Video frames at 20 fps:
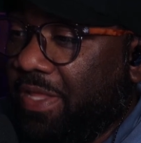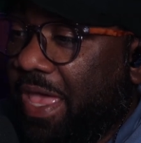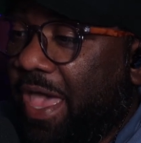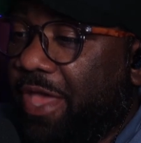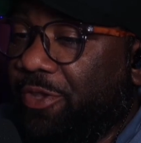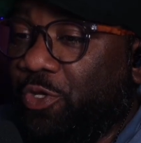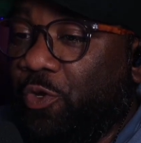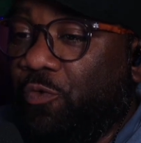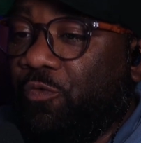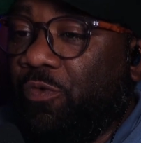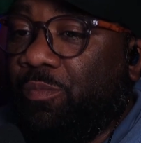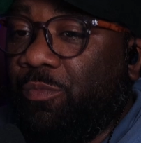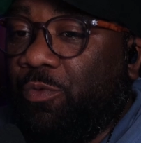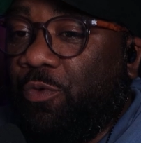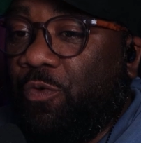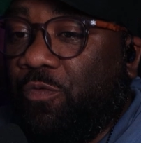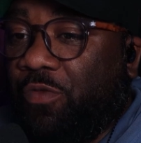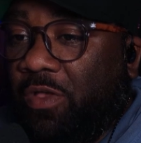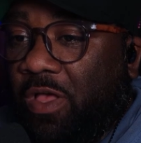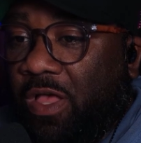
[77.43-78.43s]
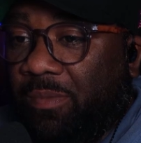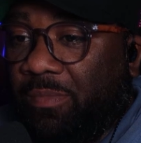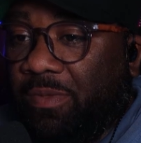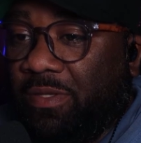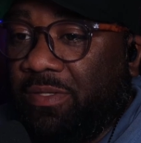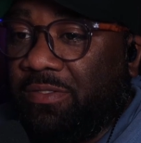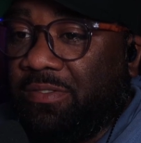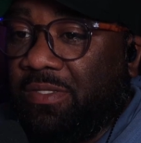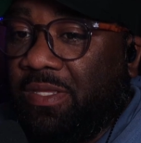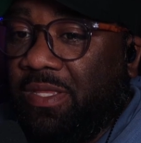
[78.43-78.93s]
I do remove
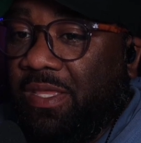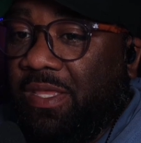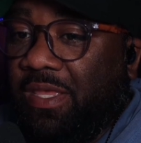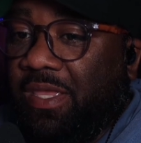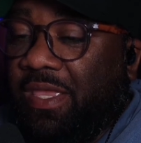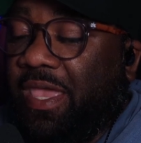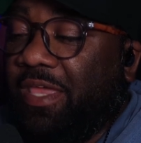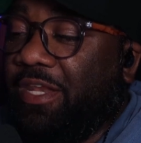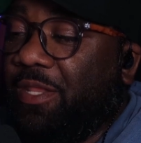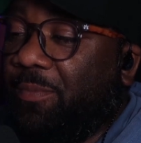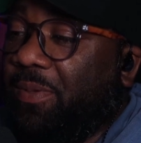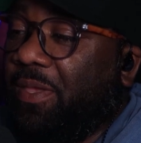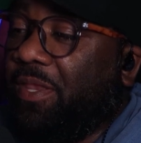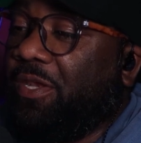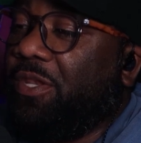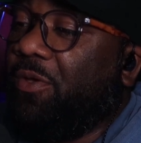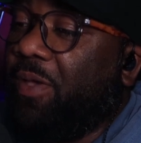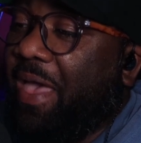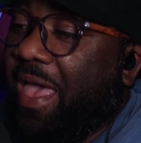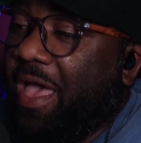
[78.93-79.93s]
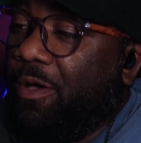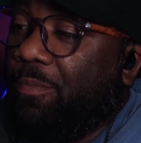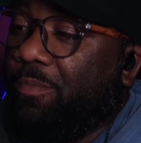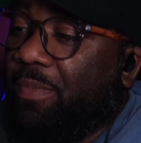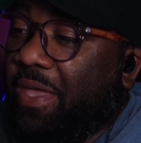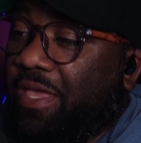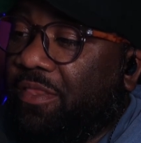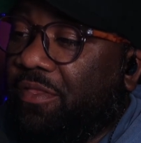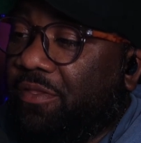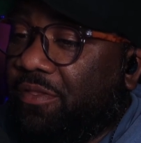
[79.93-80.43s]
comments. And depending on how
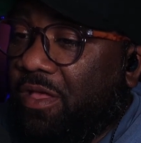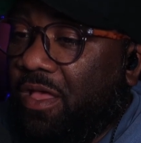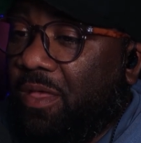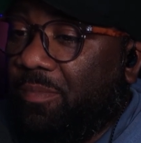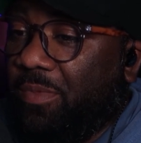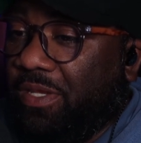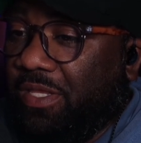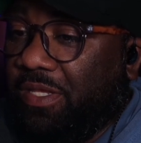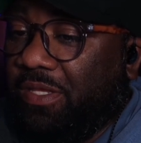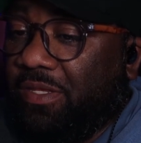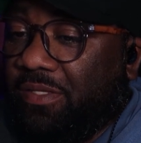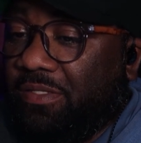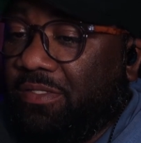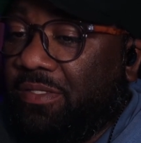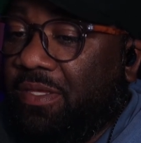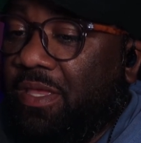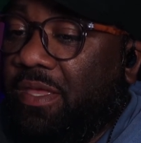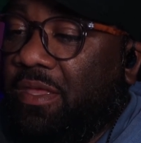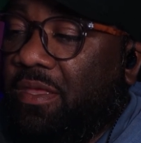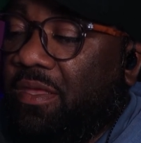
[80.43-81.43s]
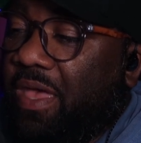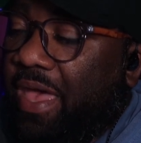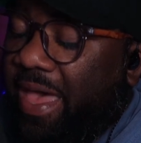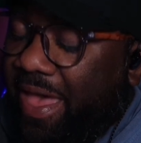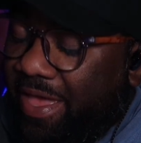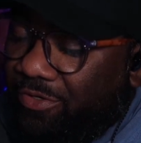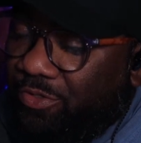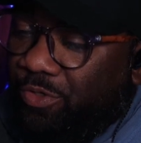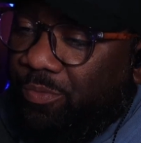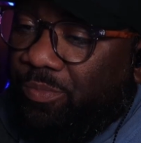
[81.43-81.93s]
bad the comment is,
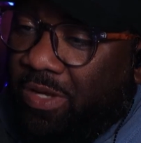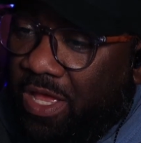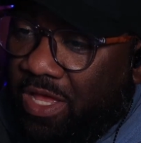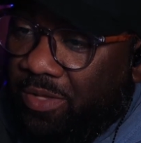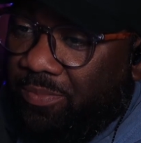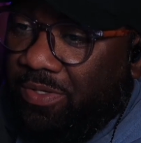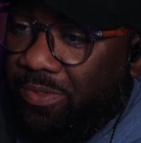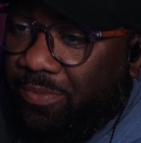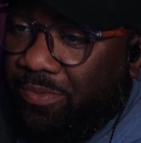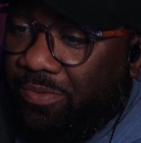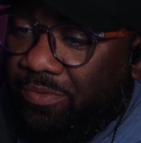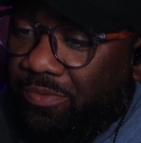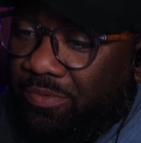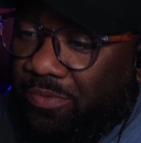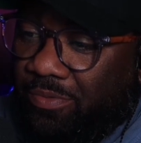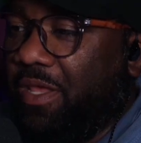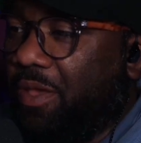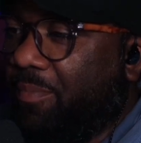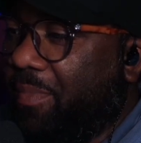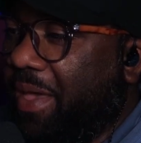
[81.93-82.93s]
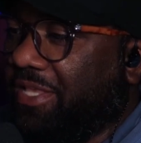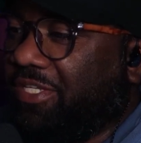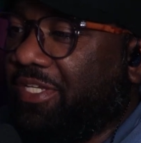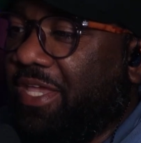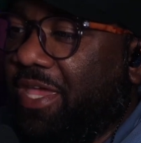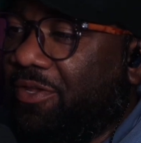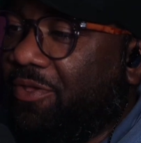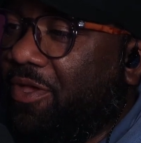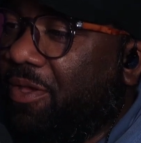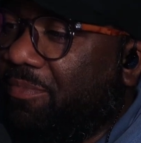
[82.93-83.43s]
I do block people. Now, my
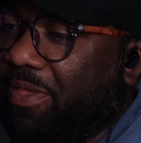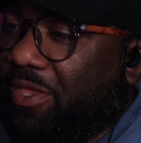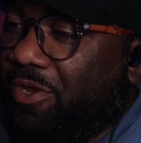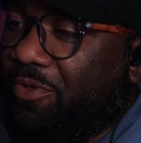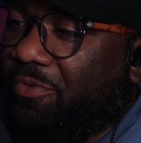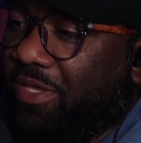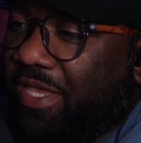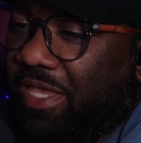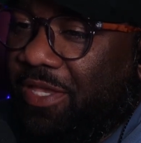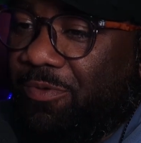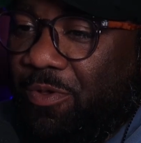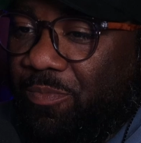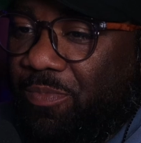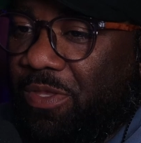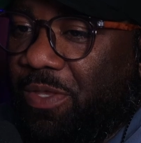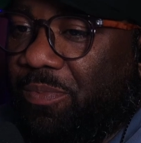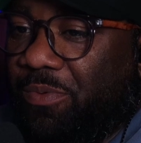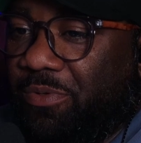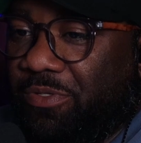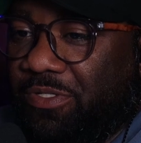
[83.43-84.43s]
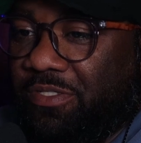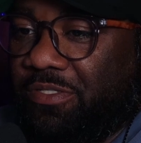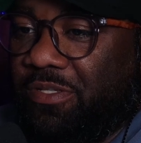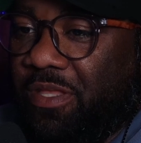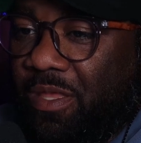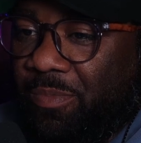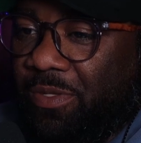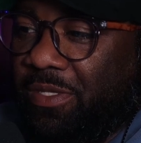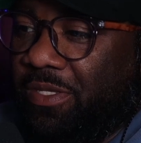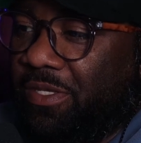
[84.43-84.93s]
channel, I'm not okay with people just
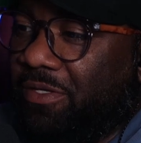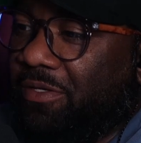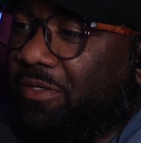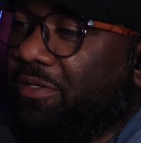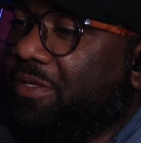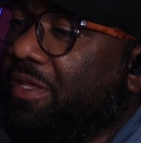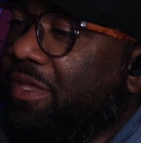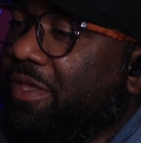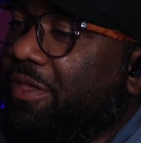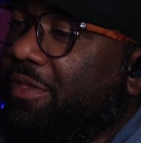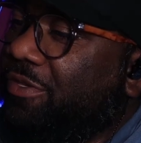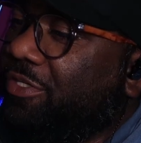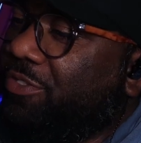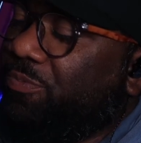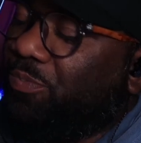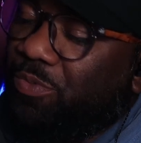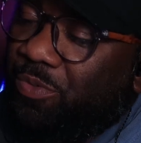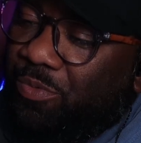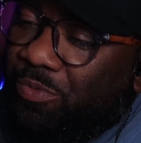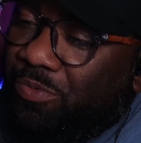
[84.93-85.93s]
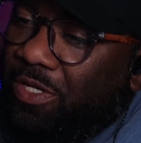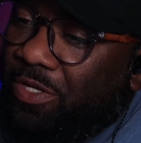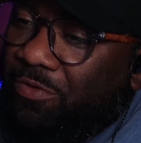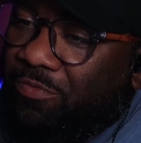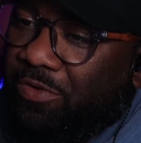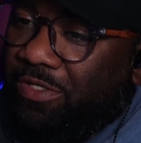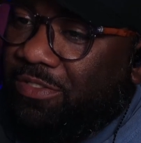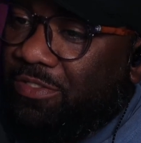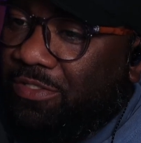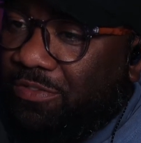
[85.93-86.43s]
coming here, spewing their
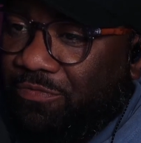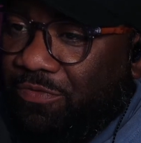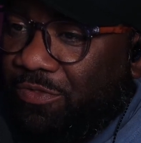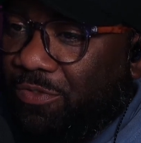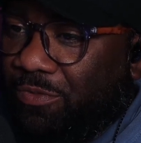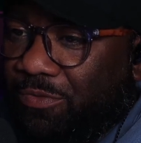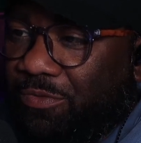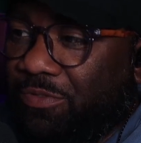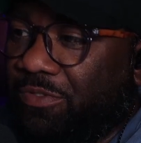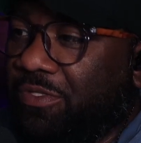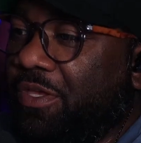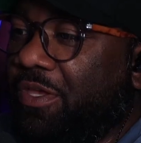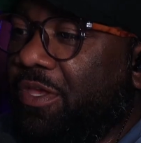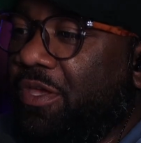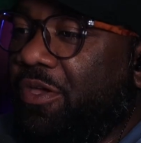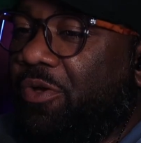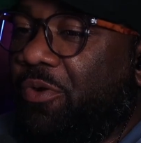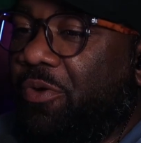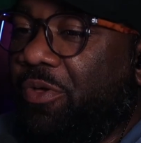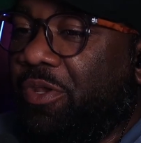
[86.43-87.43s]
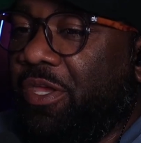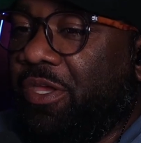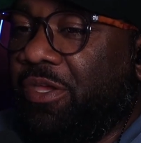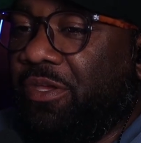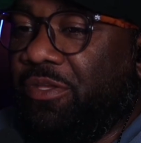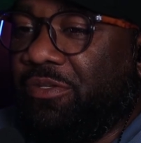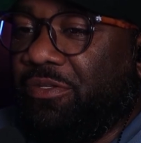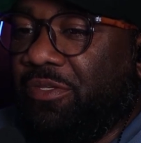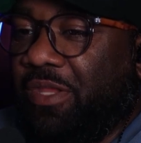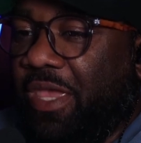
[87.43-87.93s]
racist views or
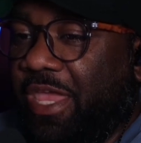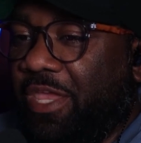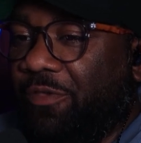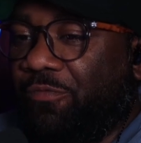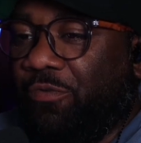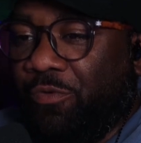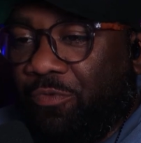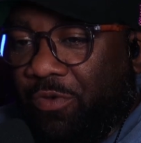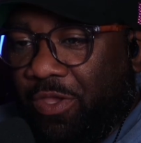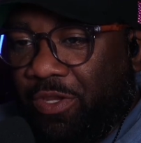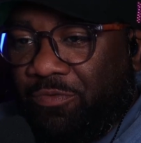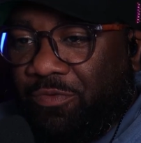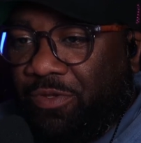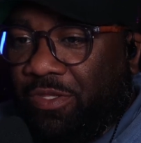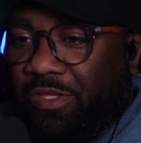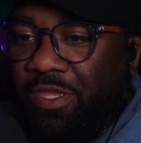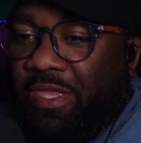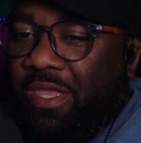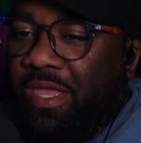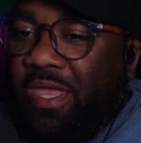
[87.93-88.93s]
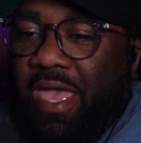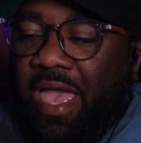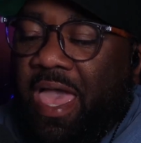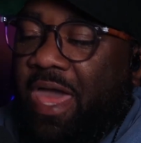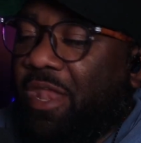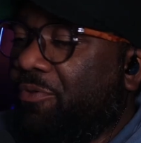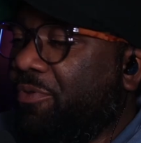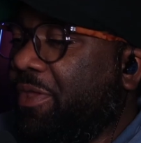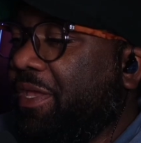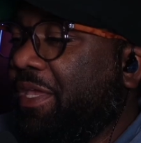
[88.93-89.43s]
their hateful rhetoric.
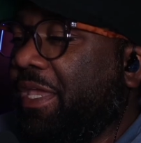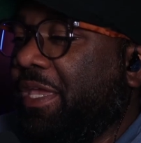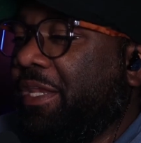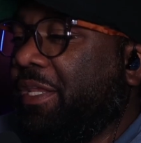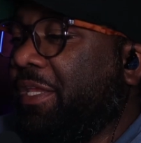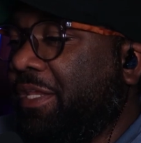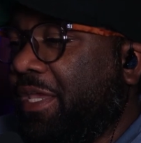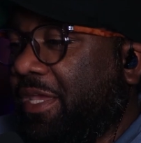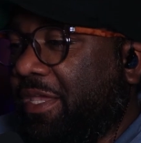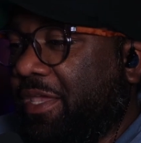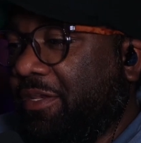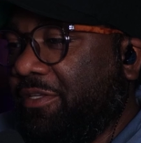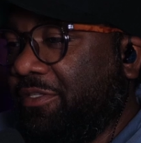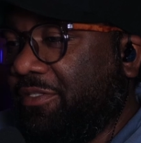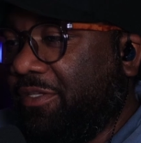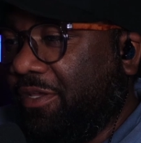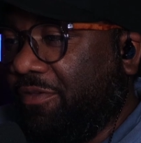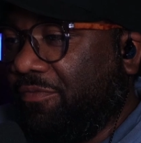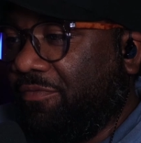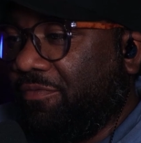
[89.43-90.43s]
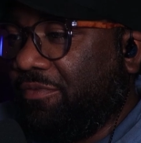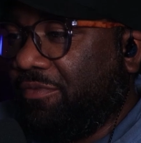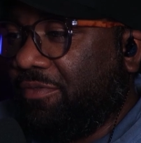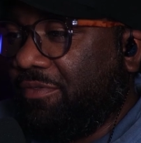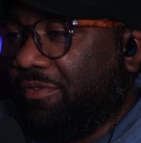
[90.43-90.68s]
I don't like any of that kind of stuff.